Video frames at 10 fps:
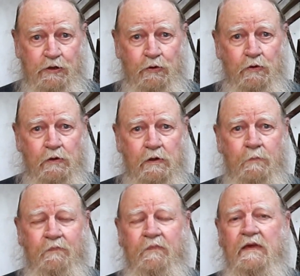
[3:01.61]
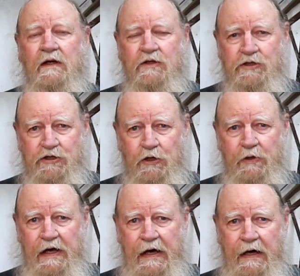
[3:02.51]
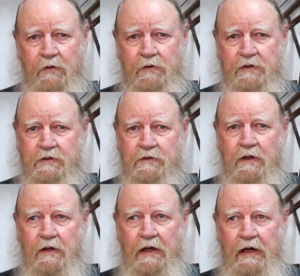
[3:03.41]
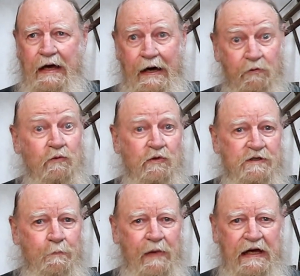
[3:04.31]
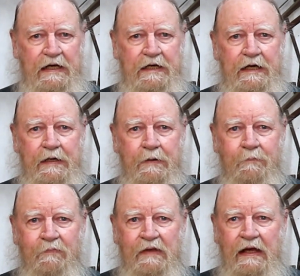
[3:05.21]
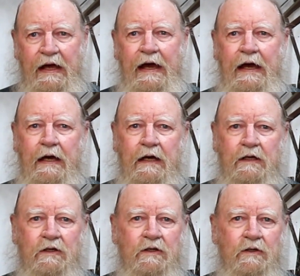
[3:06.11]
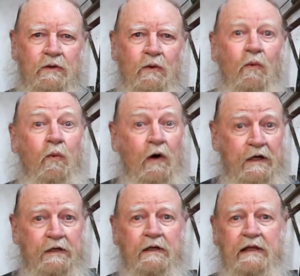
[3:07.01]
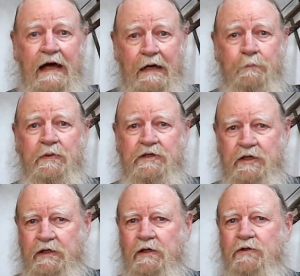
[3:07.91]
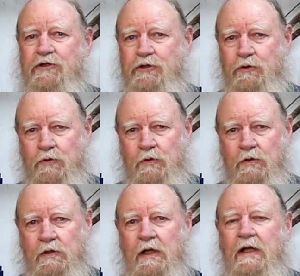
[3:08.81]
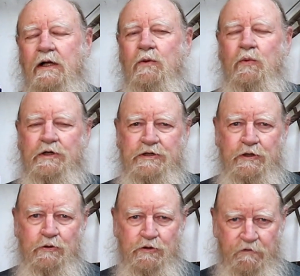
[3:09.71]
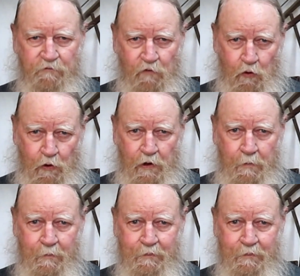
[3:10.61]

tool, show you how it was made and what that particular tool was used for.